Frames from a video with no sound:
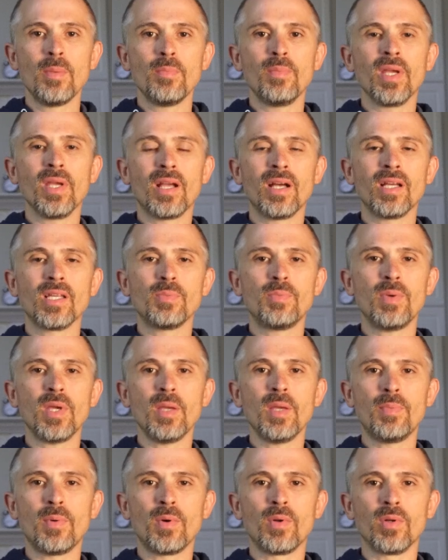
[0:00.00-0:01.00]
Because
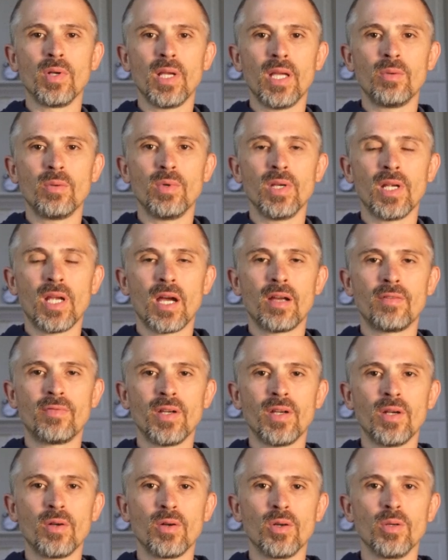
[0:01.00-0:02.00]
people in
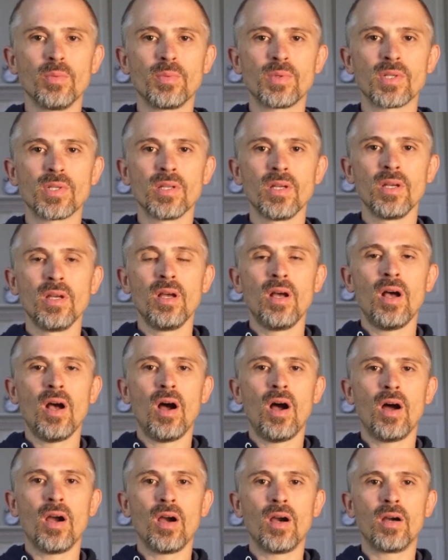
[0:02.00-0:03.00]
recovery groups
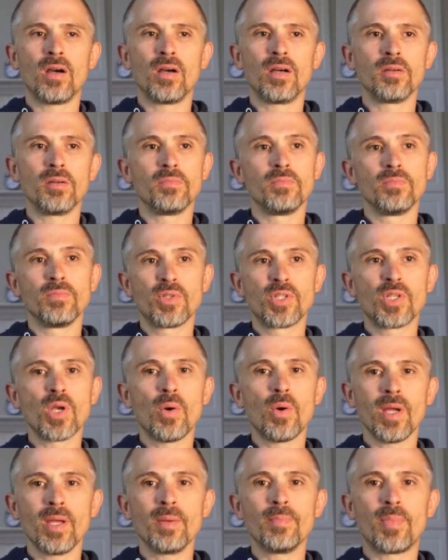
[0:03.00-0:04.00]
are
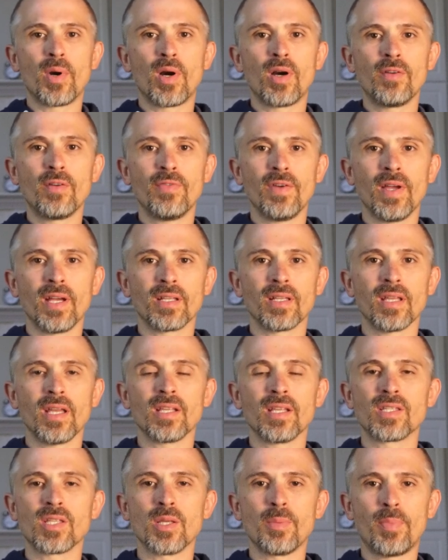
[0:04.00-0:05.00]
so imperfect,
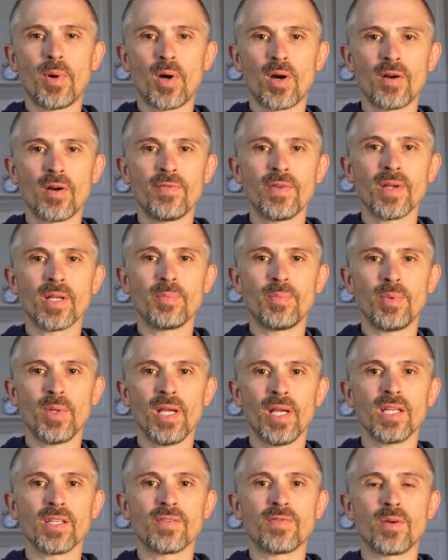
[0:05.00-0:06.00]
it's the perfect
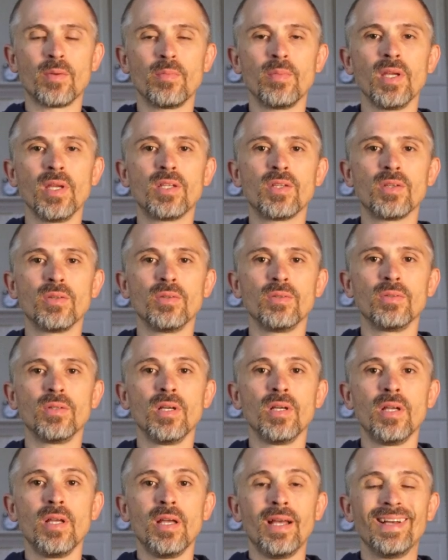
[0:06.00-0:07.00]
place for me to
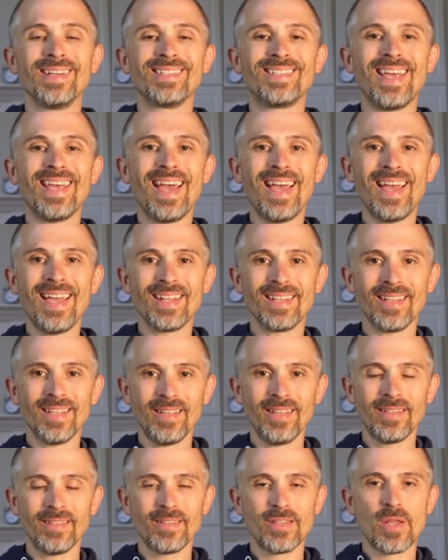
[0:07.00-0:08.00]

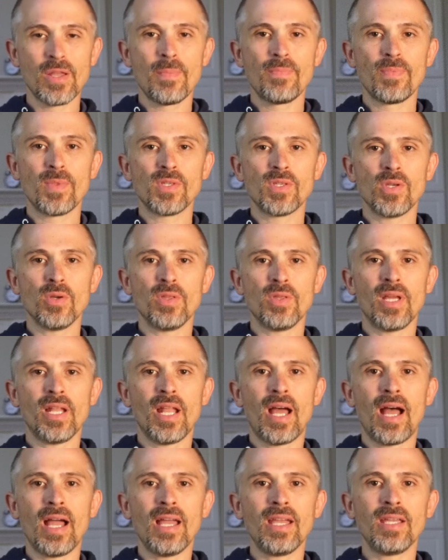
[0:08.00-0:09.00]
attend so that
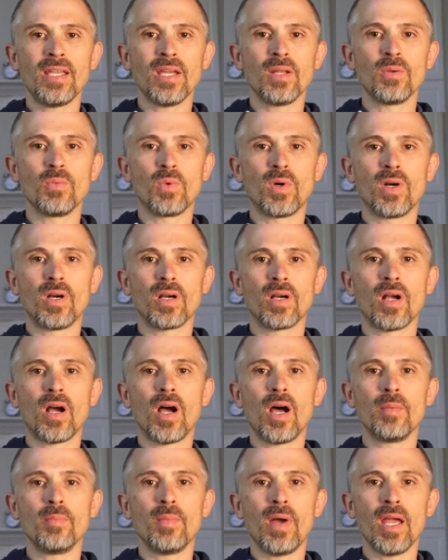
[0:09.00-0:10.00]
I can work
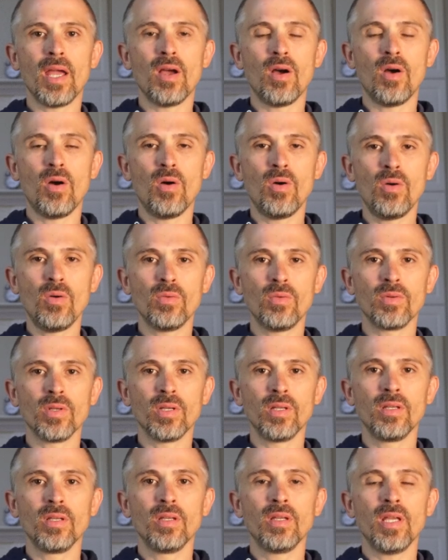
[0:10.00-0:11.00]
on my
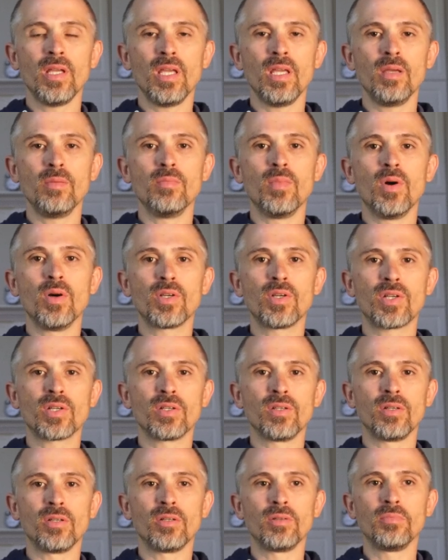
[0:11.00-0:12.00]
own
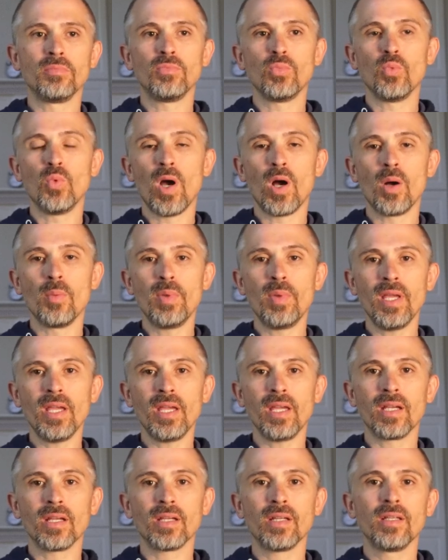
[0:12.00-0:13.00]
emotional
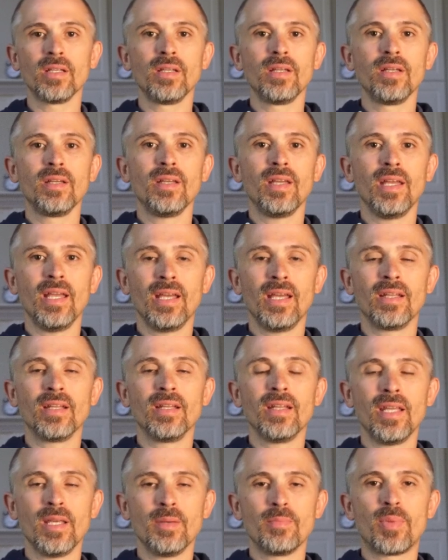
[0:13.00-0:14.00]
well-being in
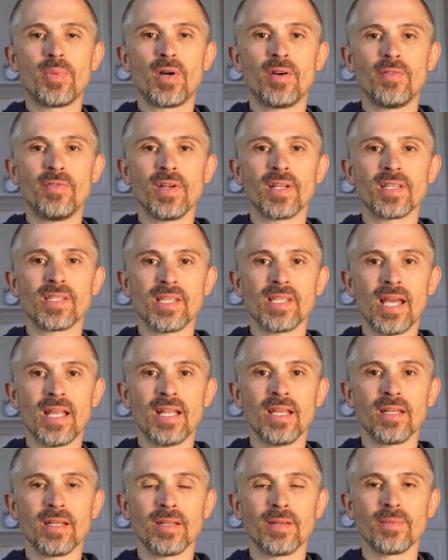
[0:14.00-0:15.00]
an imperfect
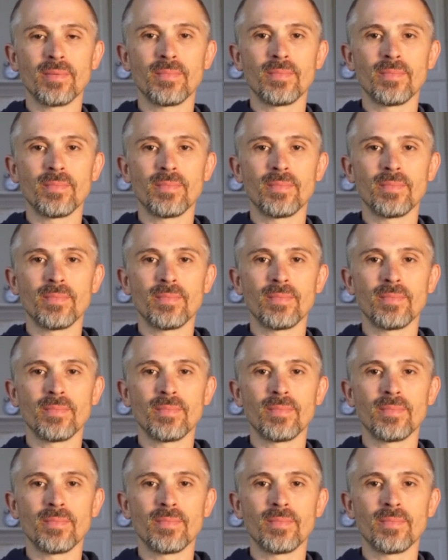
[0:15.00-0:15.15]
setting.